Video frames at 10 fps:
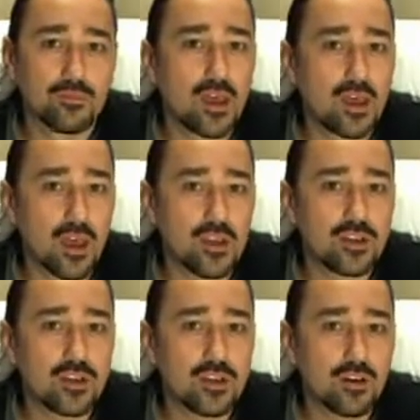They
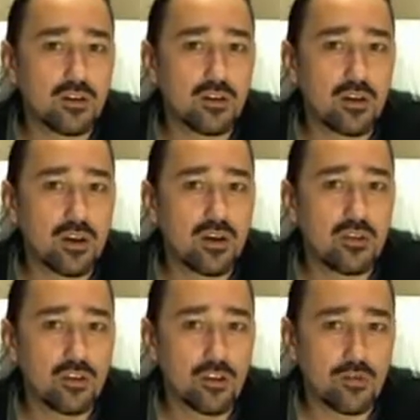engineered
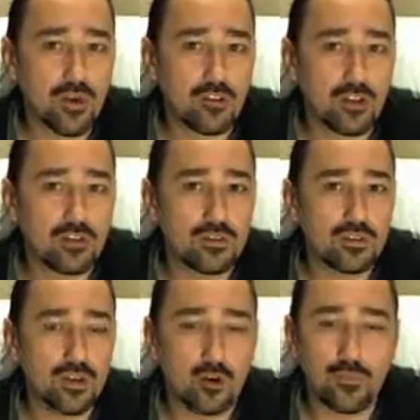the
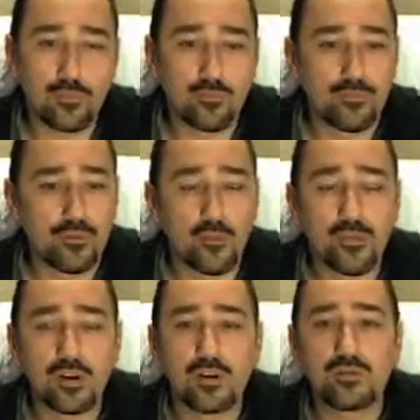revolution.
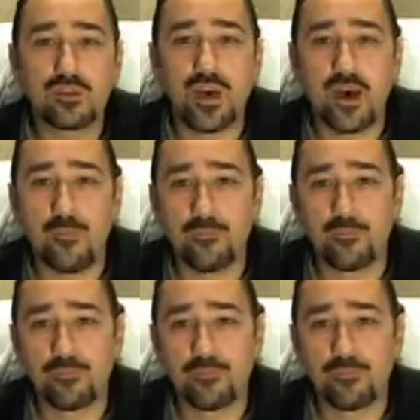Open a new tab.